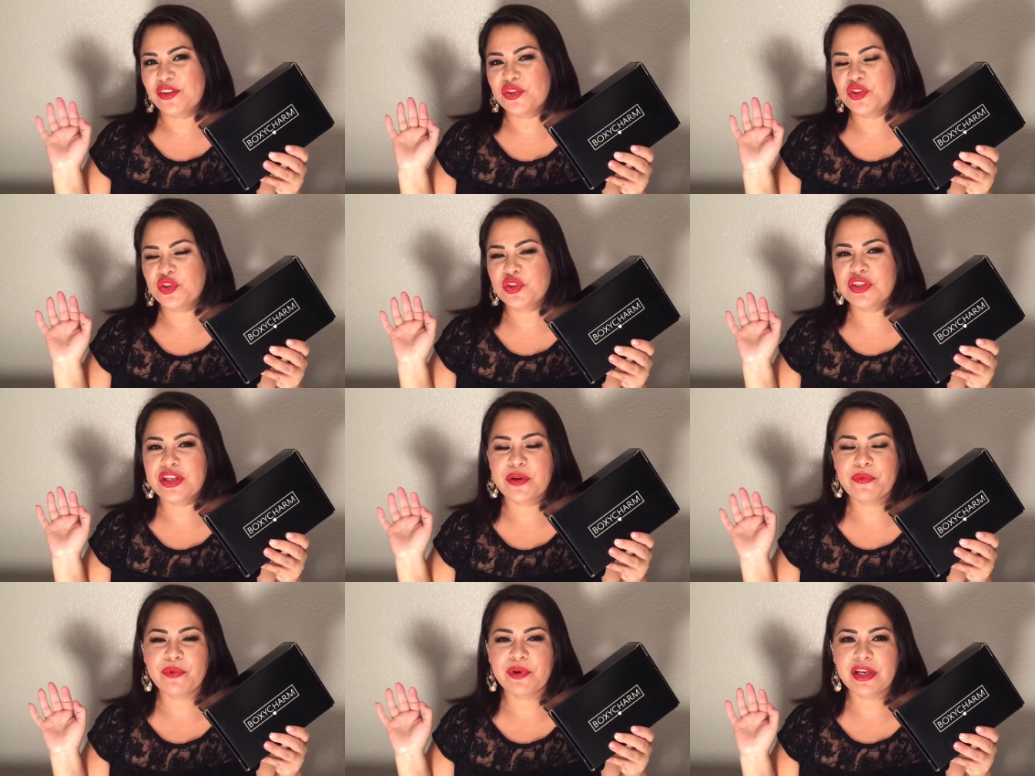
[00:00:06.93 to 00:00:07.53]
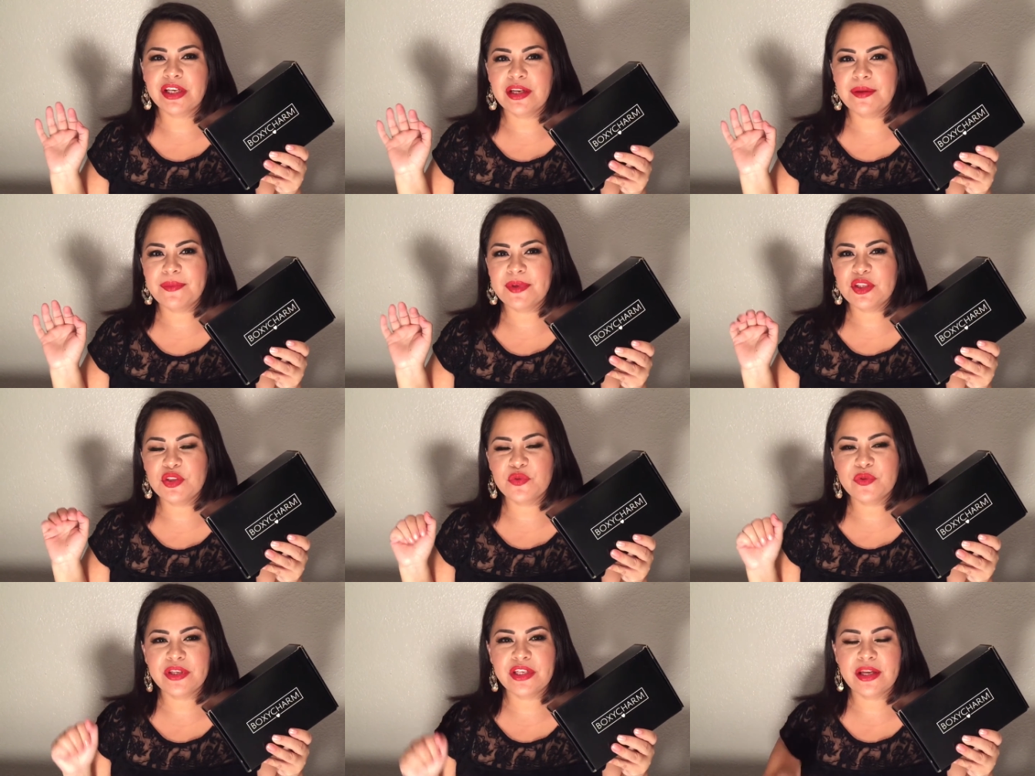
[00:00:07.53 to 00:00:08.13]
channel. Today we're going to be
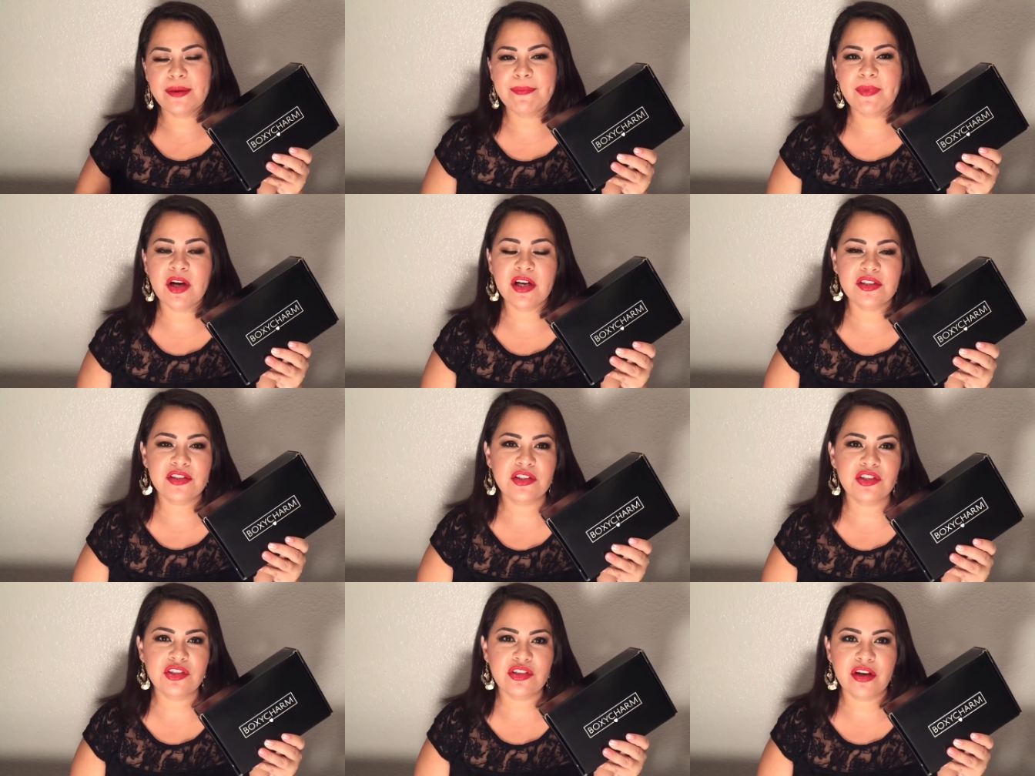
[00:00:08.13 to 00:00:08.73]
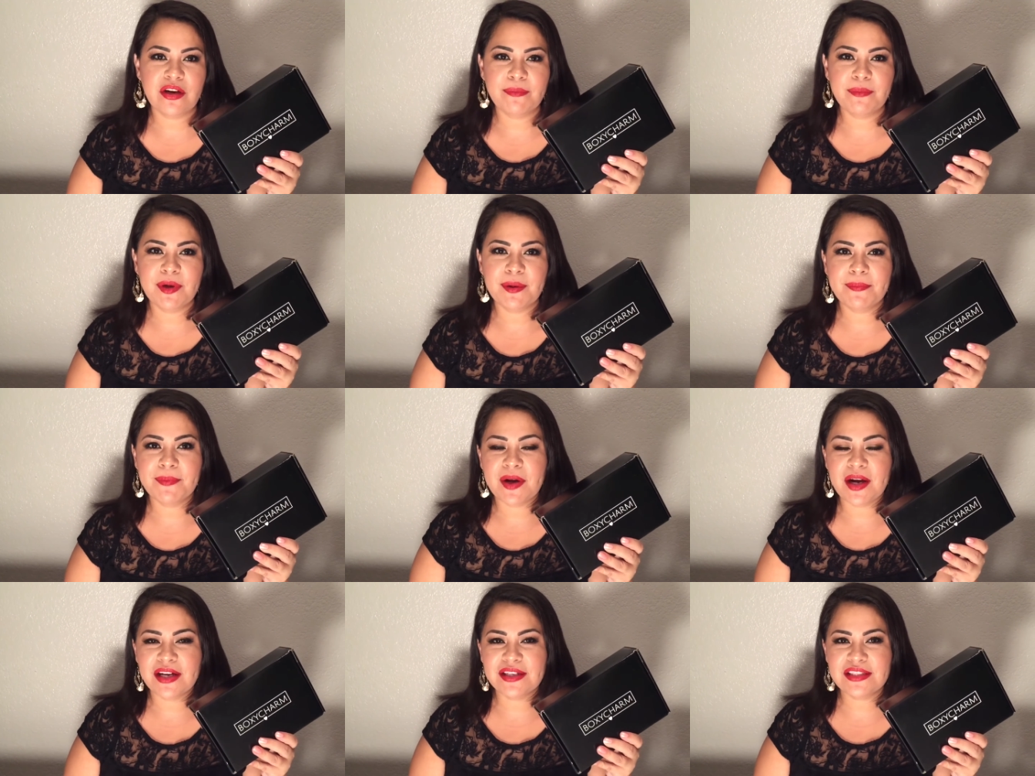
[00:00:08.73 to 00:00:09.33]
doing a BoxyCharm
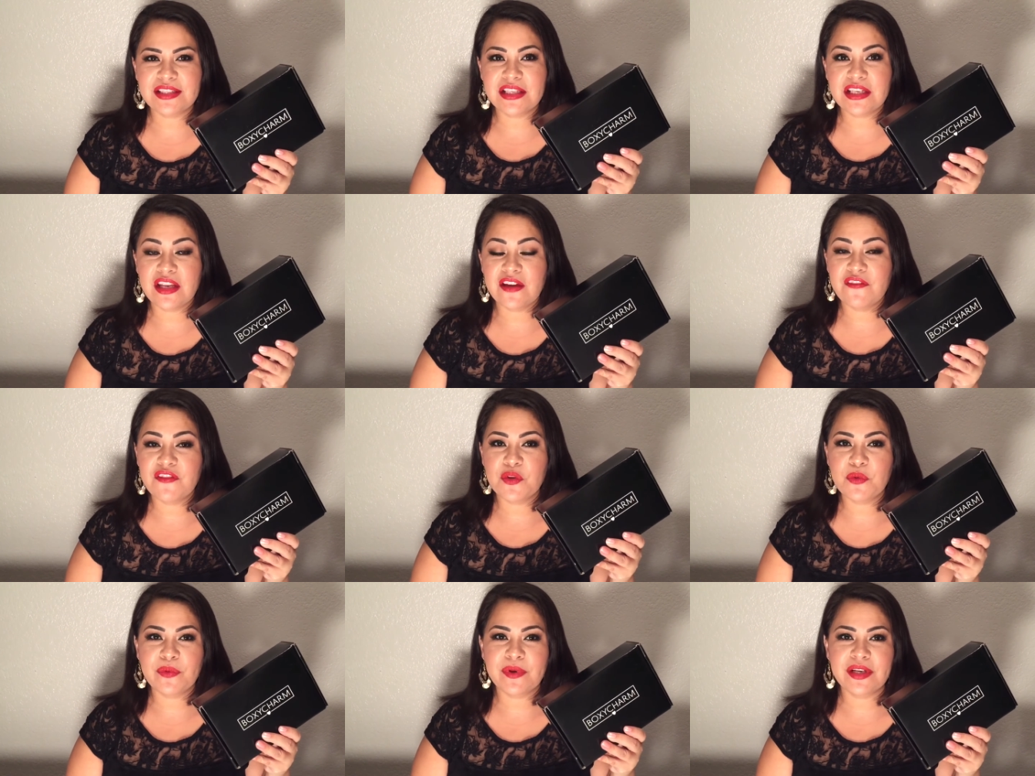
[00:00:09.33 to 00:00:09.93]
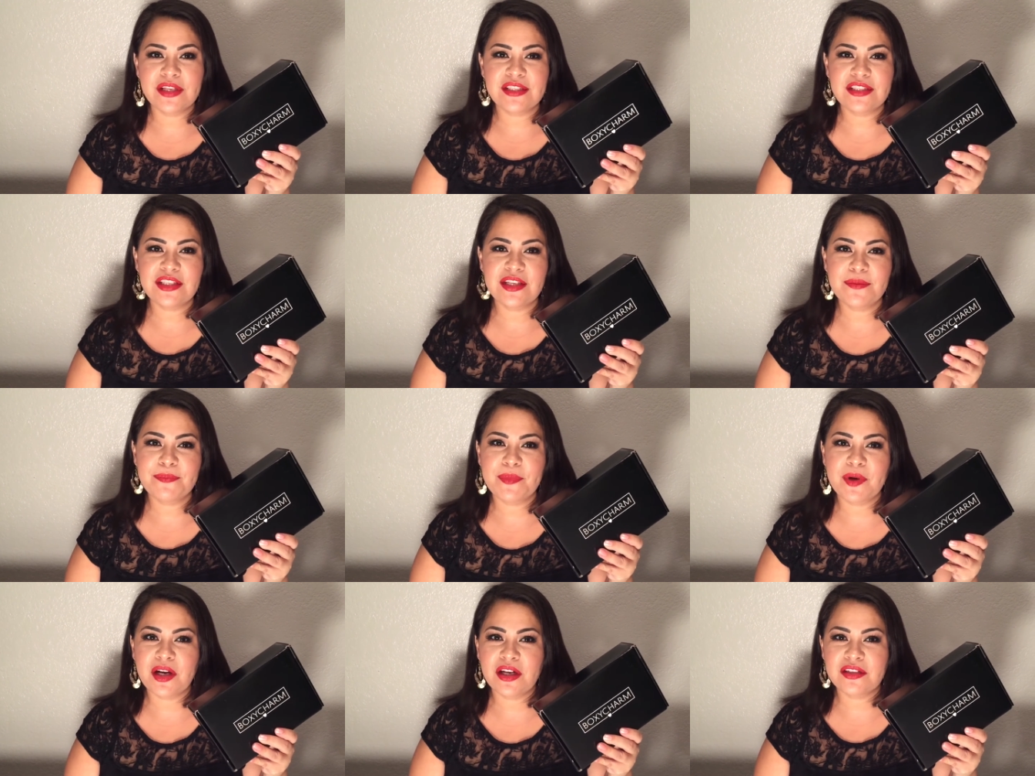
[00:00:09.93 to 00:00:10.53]
unboxing. If you want to see
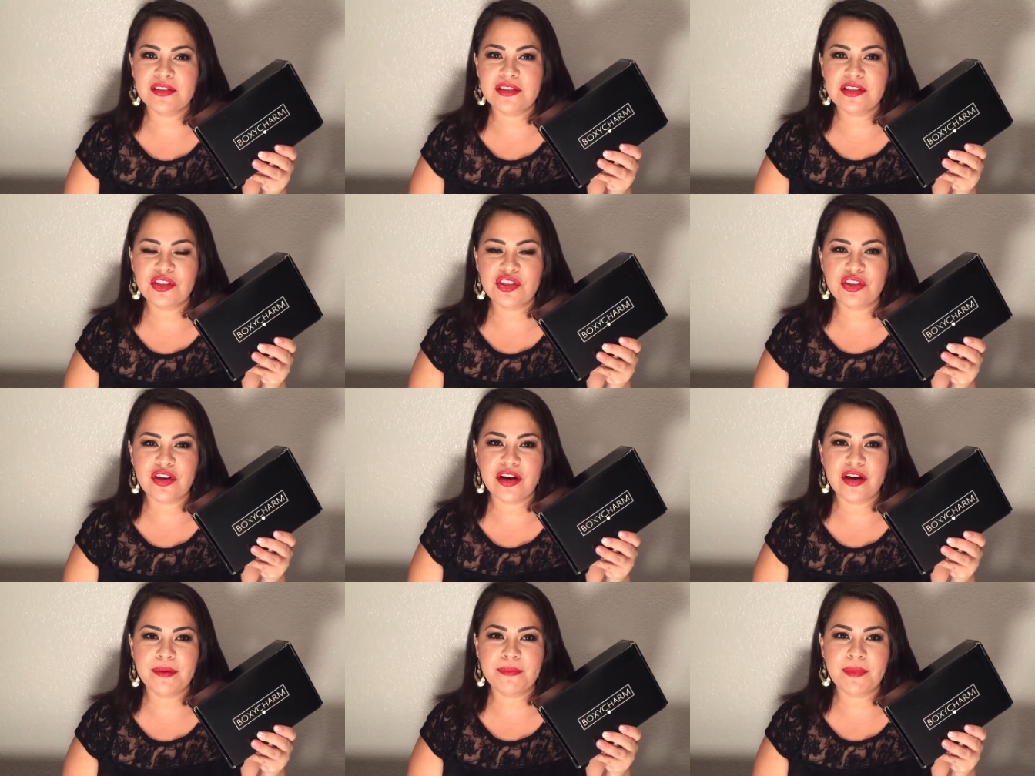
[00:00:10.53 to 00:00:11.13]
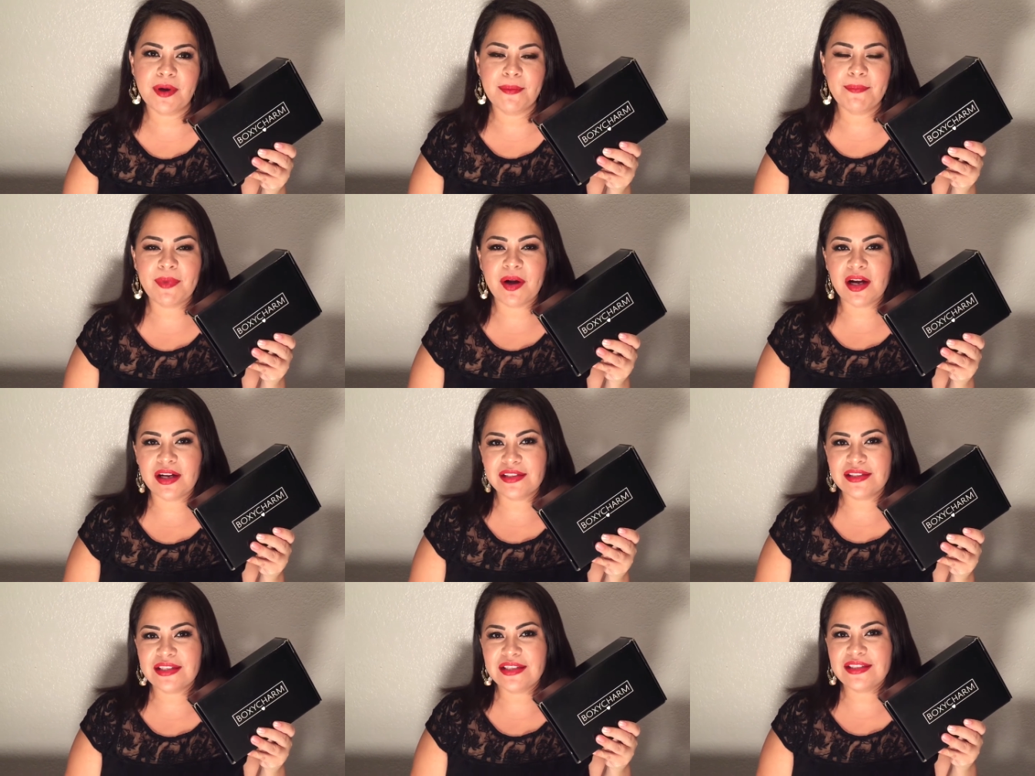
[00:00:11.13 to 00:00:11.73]
a BoxyCharm
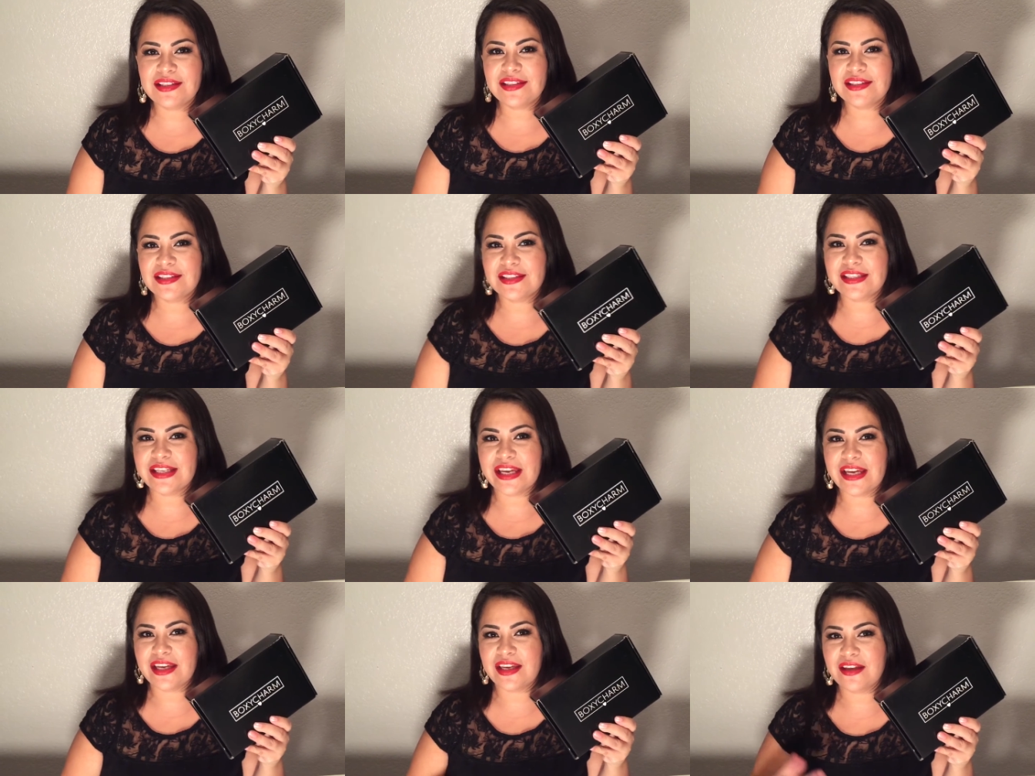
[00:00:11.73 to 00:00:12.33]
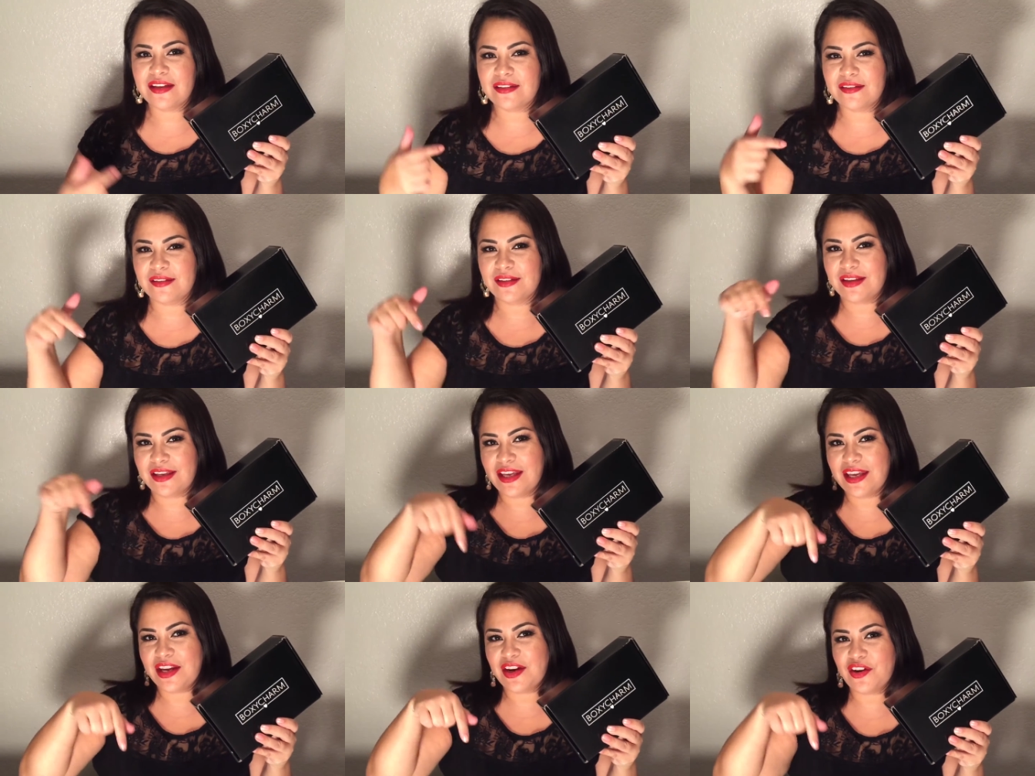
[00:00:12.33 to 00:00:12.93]
unboxing, stay
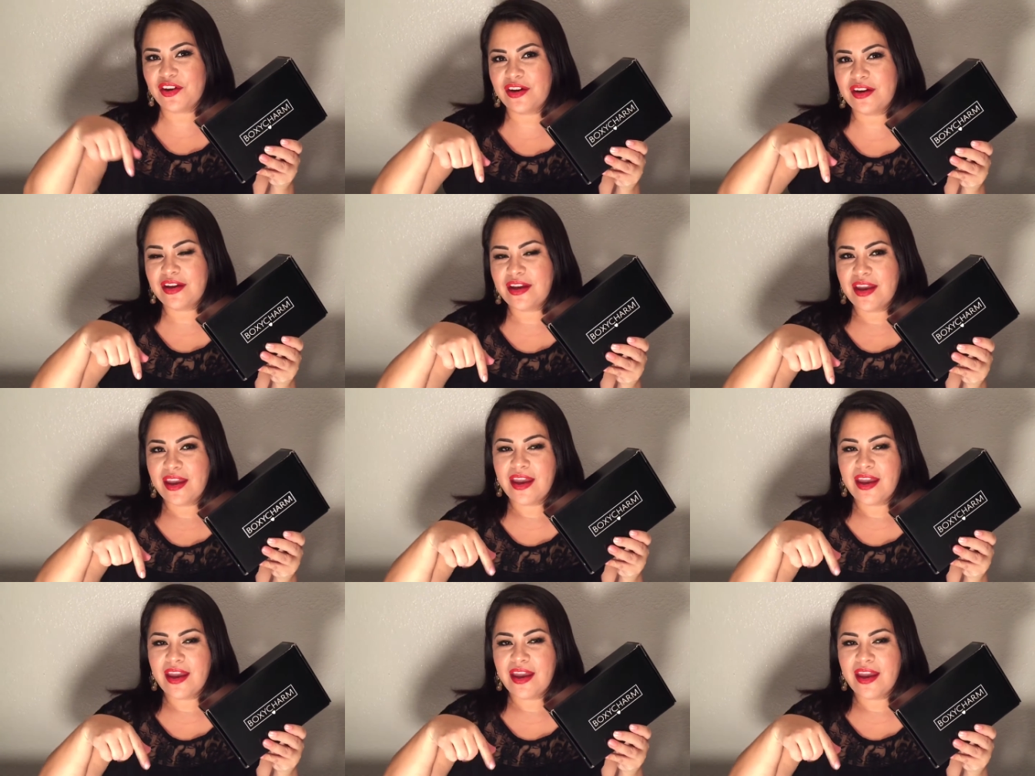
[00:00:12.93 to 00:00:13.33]
here.